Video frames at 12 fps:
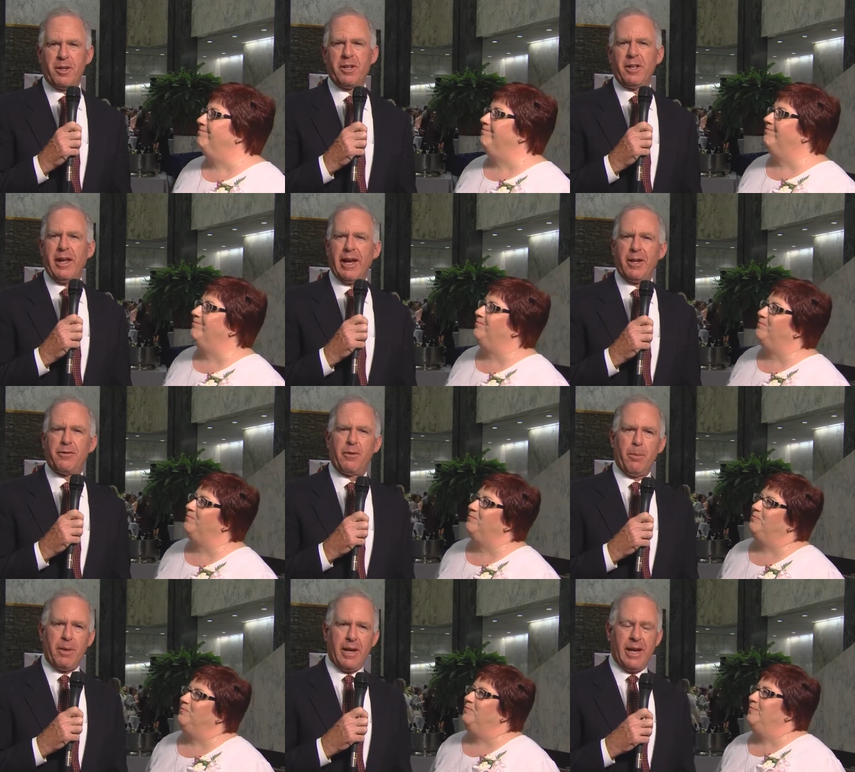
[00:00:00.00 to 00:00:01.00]
Speaker 1: and a delight
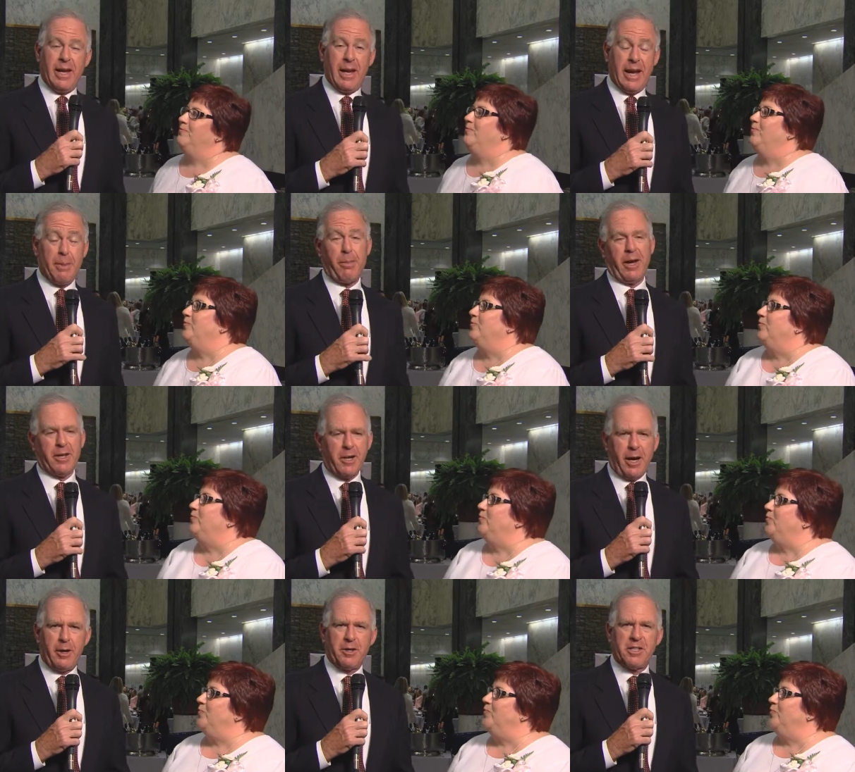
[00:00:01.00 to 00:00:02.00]
for me and my
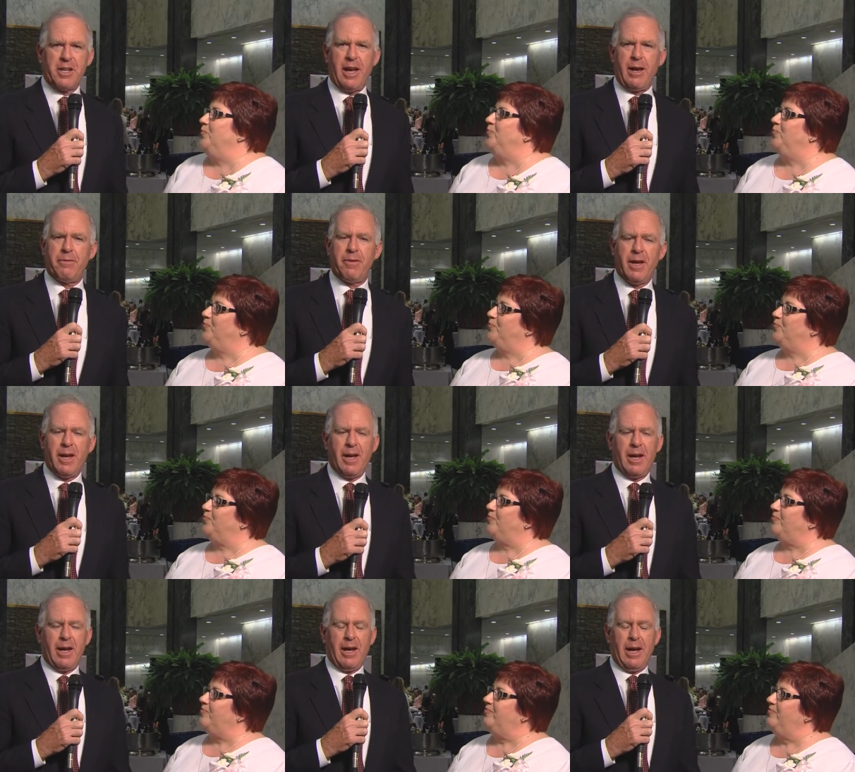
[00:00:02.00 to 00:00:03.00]
entire staff
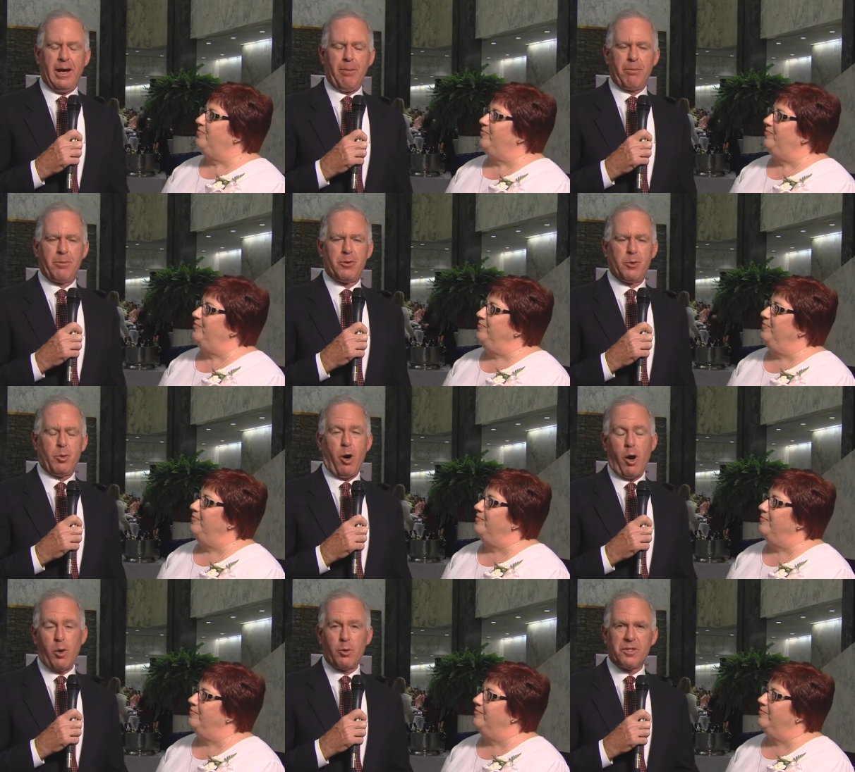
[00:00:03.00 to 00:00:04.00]
um, to
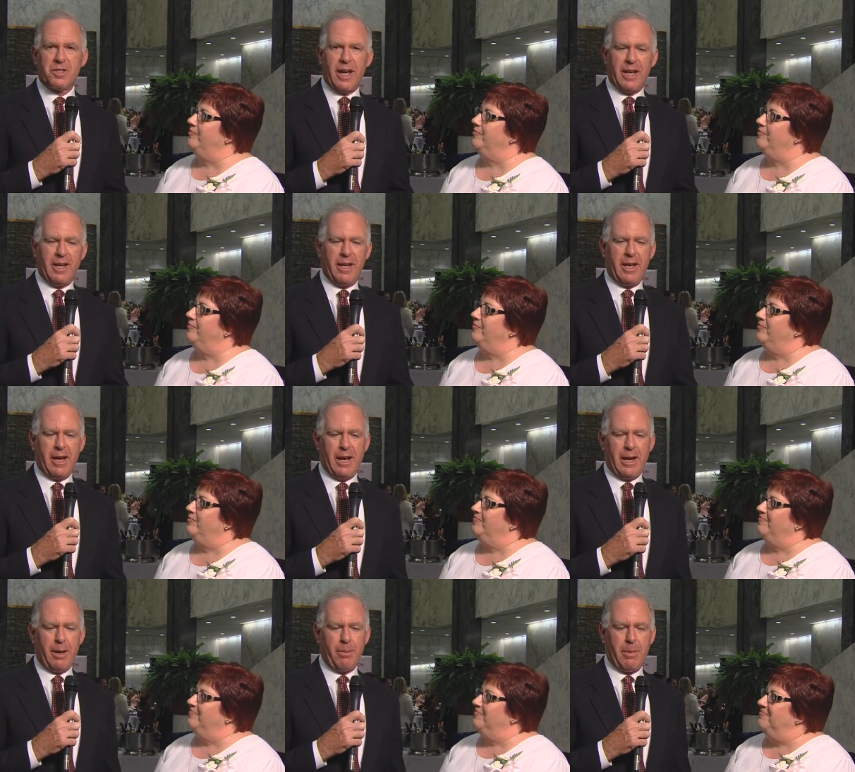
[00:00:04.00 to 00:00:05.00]
host and
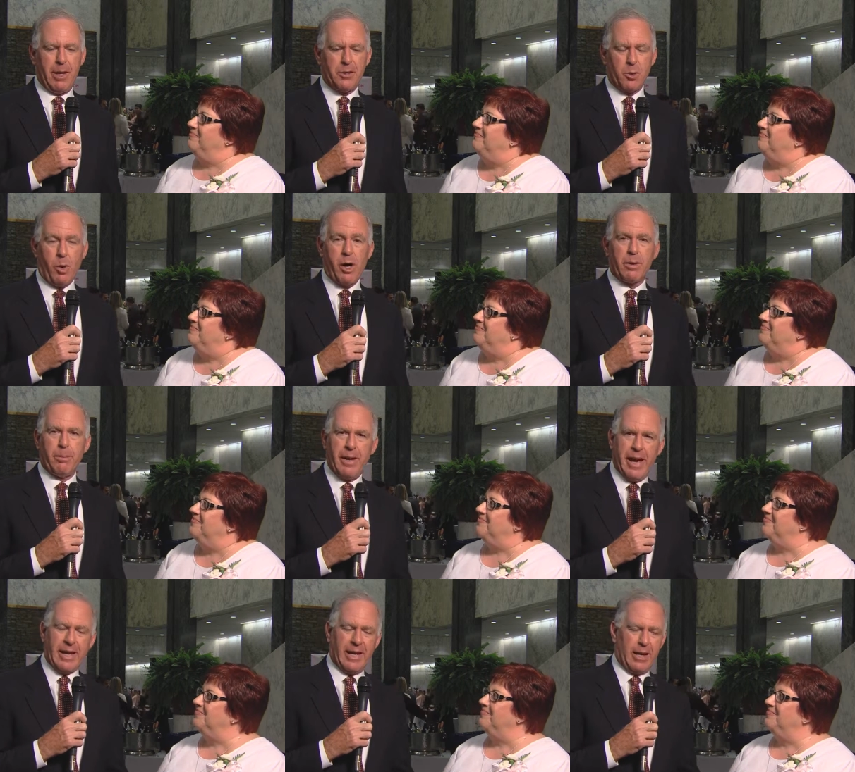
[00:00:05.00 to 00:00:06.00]
um, and to welcome
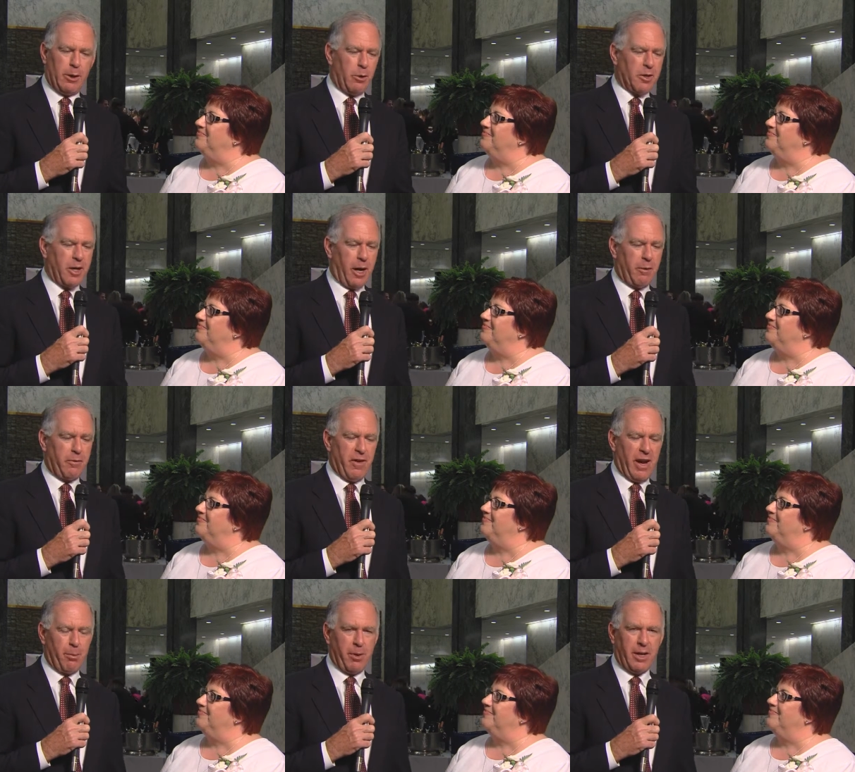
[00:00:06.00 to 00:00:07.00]
Peggy and her entire
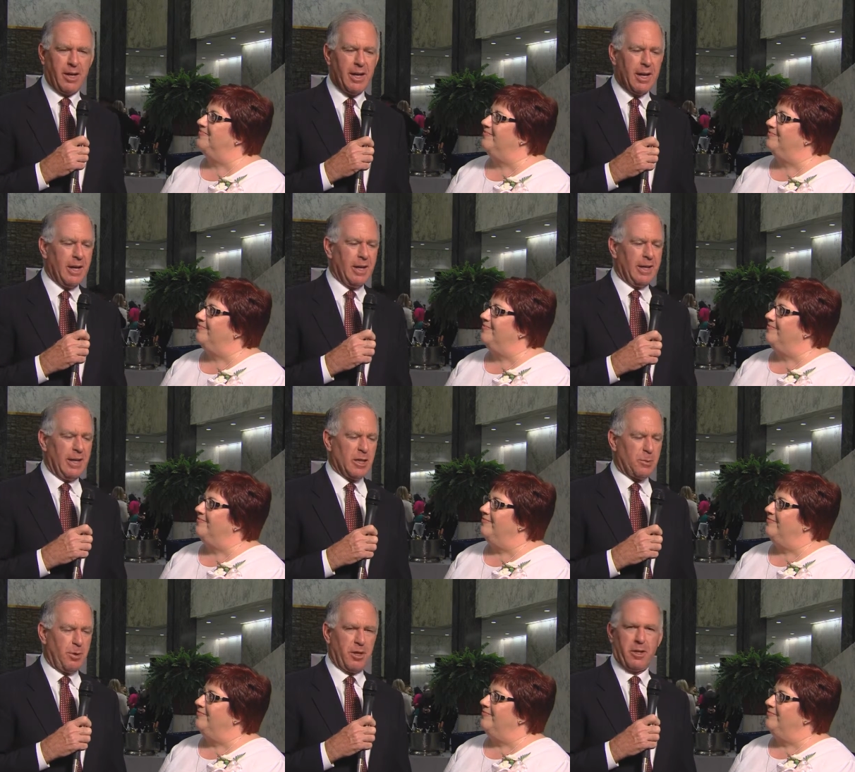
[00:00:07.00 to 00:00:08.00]
family.
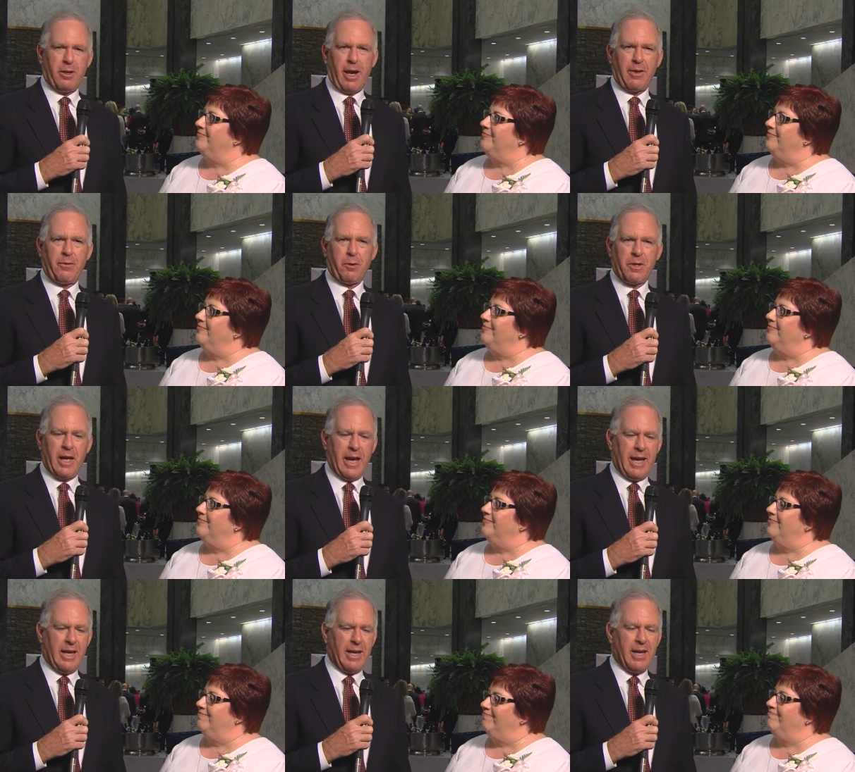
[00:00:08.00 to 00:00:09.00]
It's been a delightful
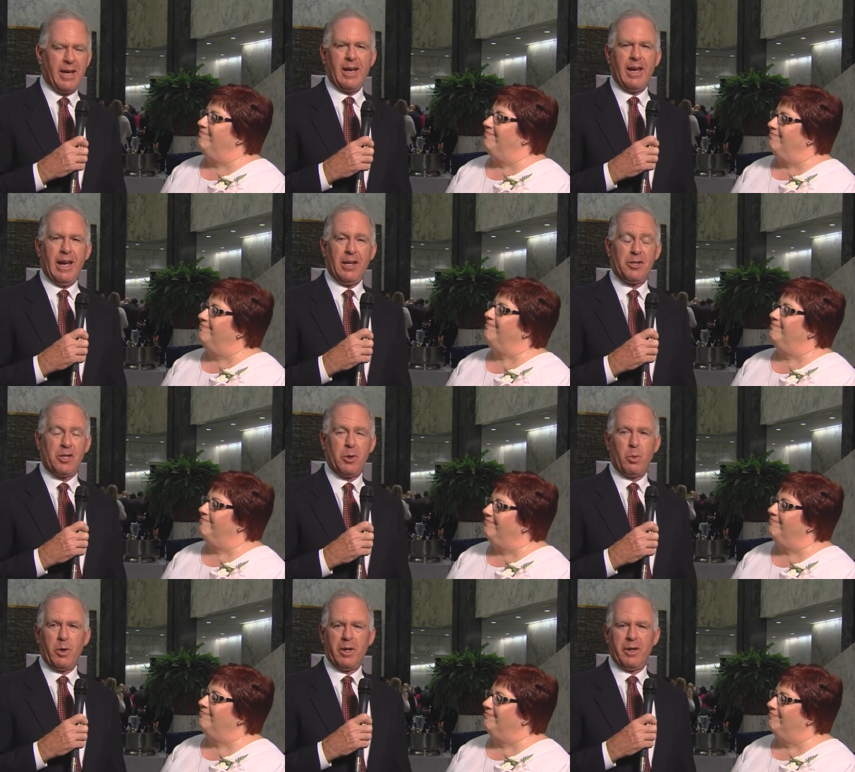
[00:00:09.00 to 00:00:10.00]
day, and she
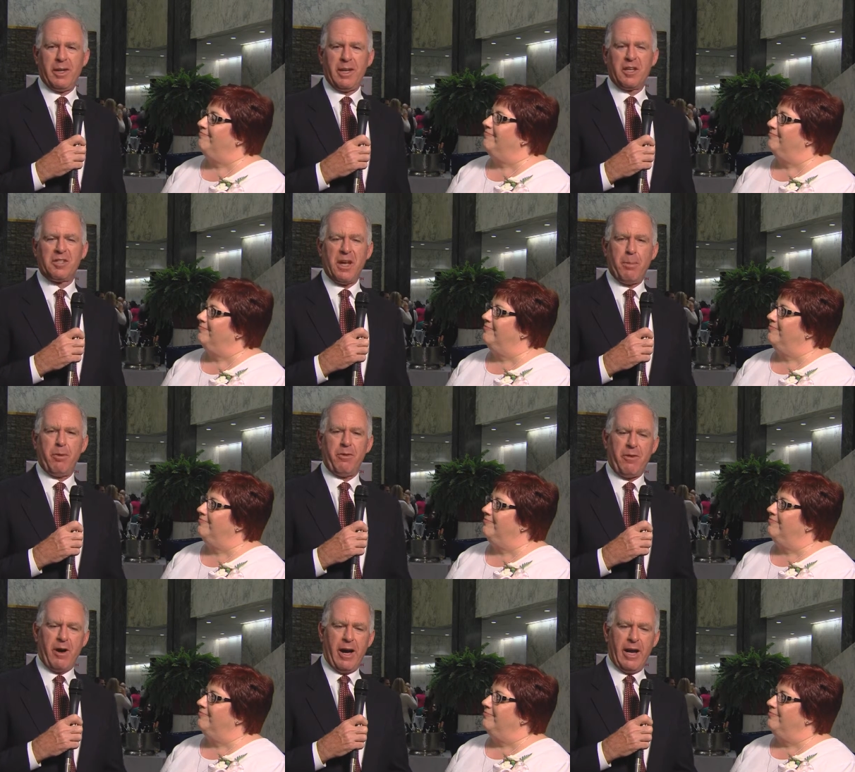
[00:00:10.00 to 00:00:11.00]
really
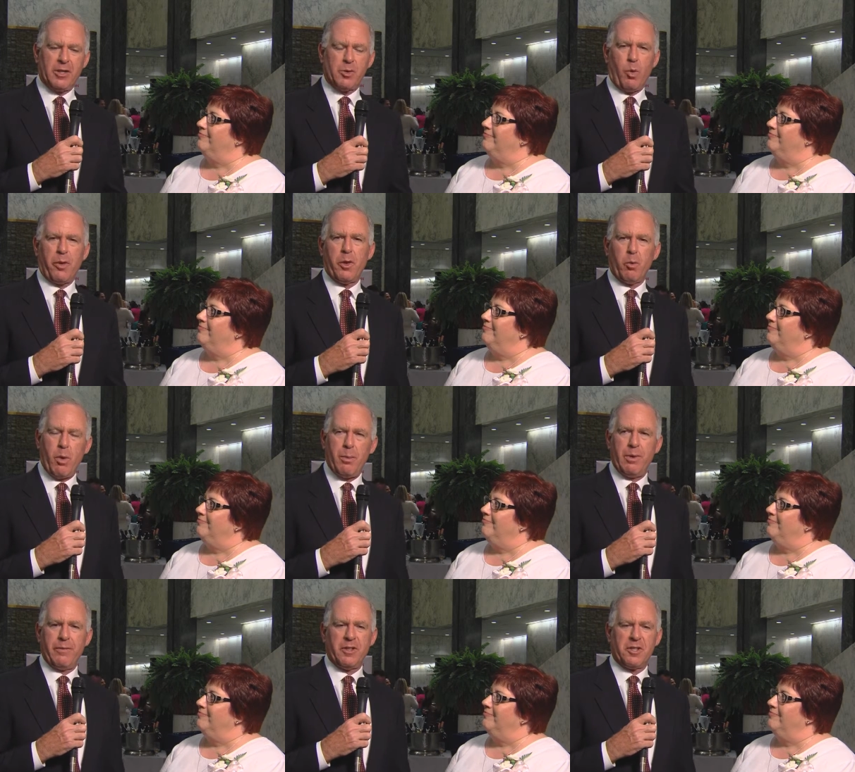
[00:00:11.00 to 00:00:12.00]
exemplifies what the
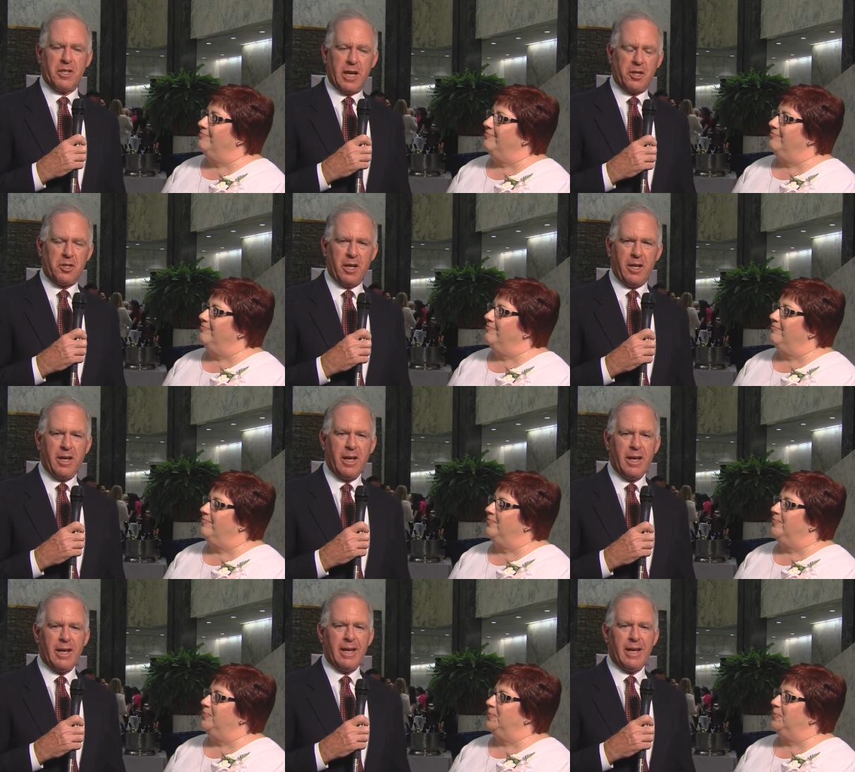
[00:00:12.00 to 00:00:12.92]
Women of Distinction